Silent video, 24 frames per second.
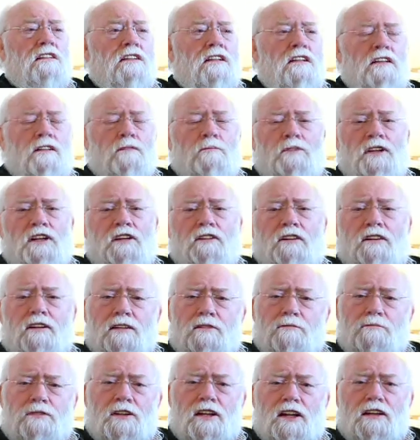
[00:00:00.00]
an
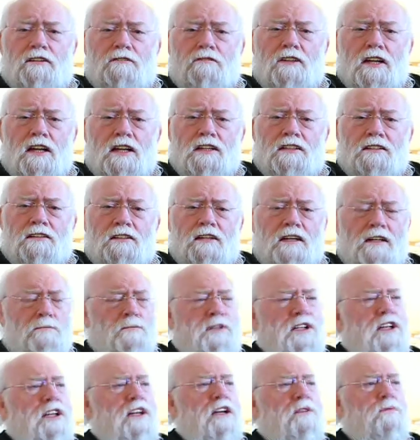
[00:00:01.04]
American playwright
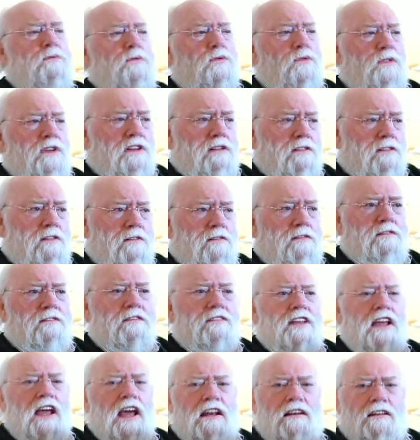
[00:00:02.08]
coming up with
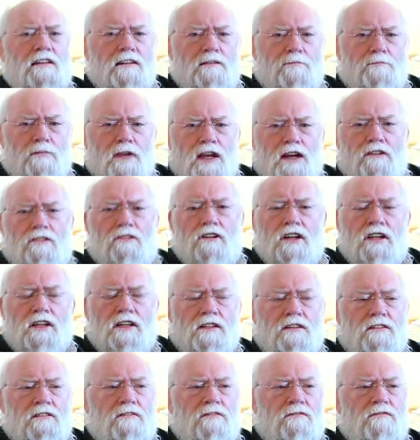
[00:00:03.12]
that
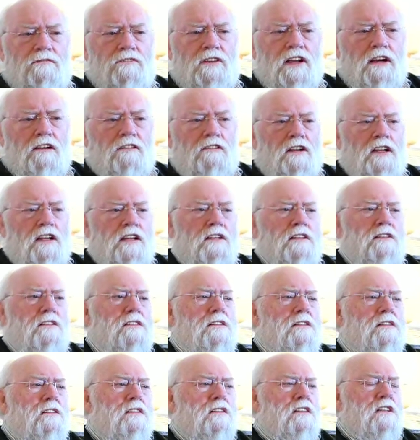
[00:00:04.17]
American variant.
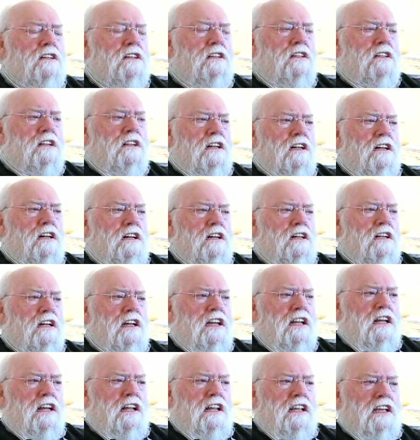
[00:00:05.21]

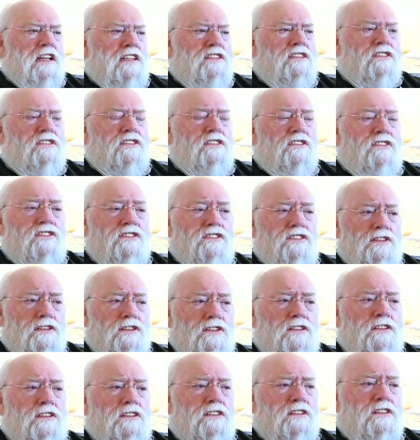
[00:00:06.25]
And I guess the
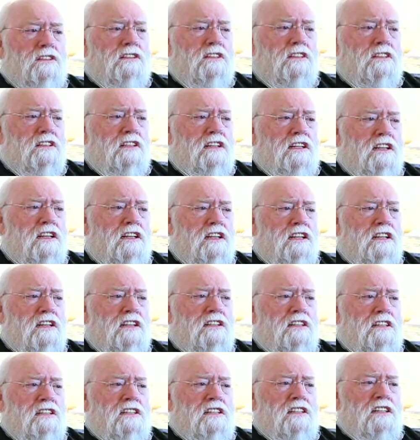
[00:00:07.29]
third
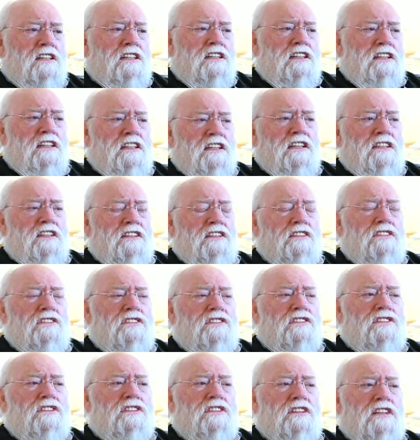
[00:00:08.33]
is